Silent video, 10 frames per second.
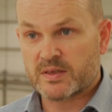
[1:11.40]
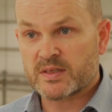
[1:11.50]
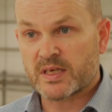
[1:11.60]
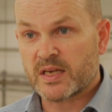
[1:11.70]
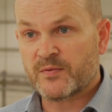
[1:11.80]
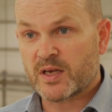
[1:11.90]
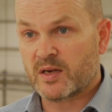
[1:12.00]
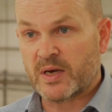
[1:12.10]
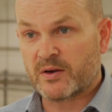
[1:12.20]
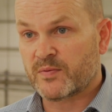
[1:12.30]
a significant
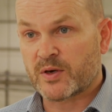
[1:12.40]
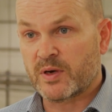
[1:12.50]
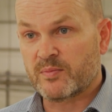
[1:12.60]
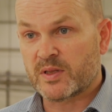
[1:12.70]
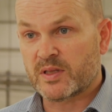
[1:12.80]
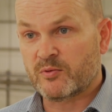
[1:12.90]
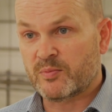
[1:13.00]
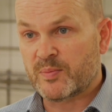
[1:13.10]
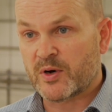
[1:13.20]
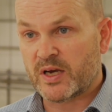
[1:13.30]
amount of equipment that we'll
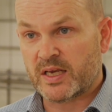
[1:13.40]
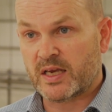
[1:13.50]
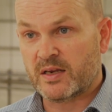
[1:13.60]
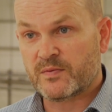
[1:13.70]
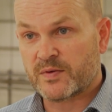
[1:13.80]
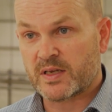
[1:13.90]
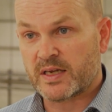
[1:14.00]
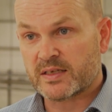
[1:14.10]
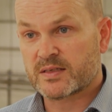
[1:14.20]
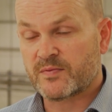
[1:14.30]
be buying in for the
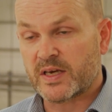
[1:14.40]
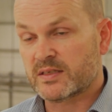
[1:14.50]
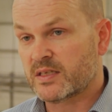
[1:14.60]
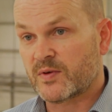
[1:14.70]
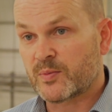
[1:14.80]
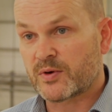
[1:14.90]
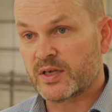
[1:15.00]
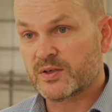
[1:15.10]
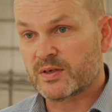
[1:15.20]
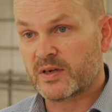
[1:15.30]
next phases of
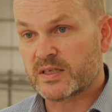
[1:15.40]
operation on